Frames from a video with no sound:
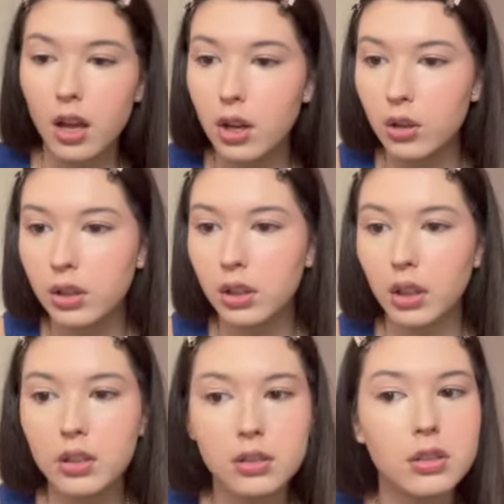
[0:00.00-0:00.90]

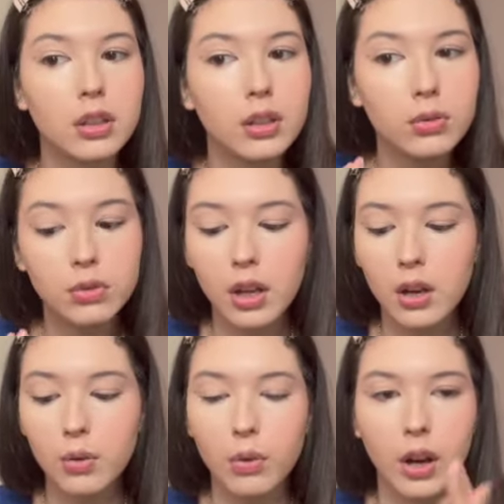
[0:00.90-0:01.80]
Okay, so
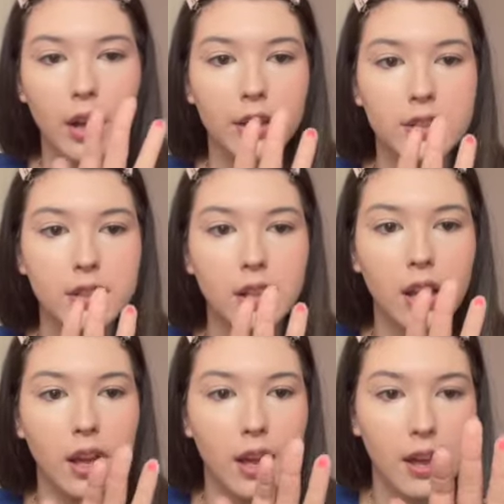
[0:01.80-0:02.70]
now I still
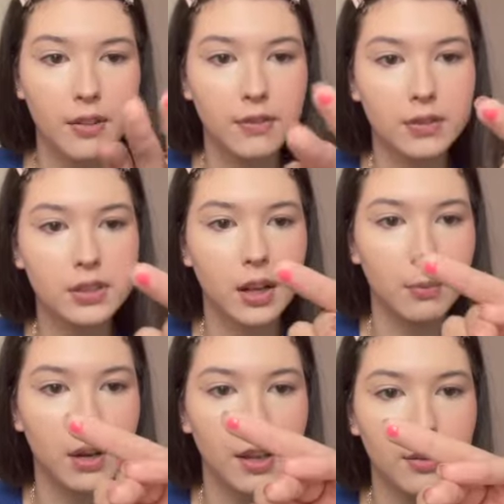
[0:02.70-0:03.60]
have
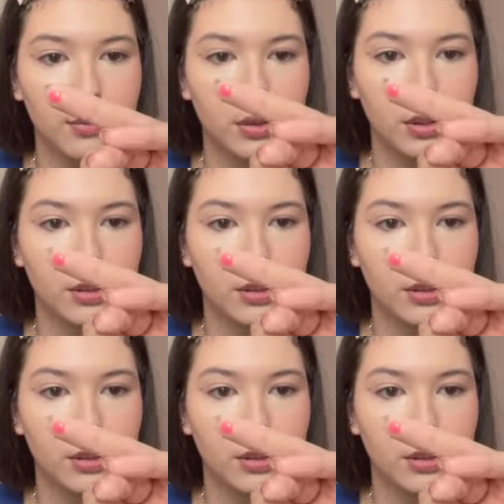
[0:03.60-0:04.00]
some left.